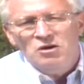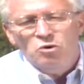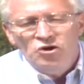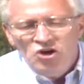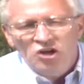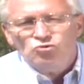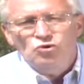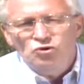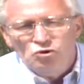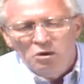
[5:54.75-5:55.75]
They were not
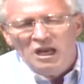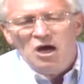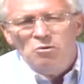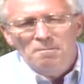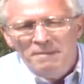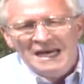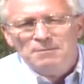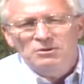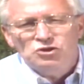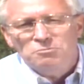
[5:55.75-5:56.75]
going to allow a
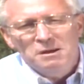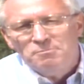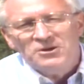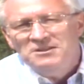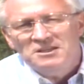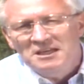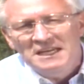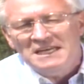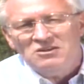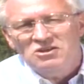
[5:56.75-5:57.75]
Bible to be printed
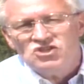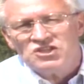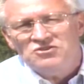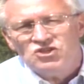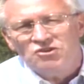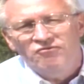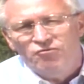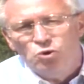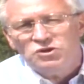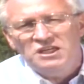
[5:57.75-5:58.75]
in English, since in
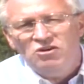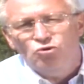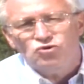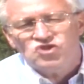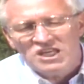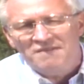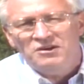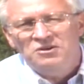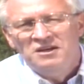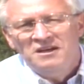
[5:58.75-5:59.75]

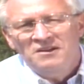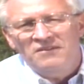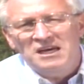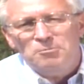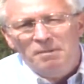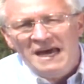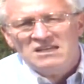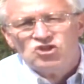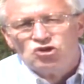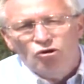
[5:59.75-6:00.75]
1407 they had
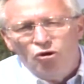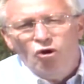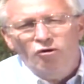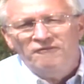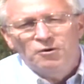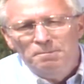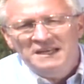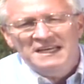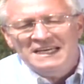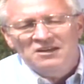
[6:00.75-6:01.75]
passed a law
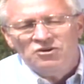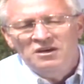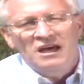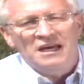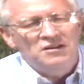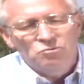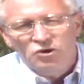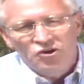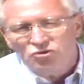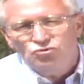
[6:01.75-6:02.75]
forbidding it, and they
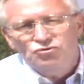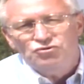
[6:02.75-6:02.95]
were not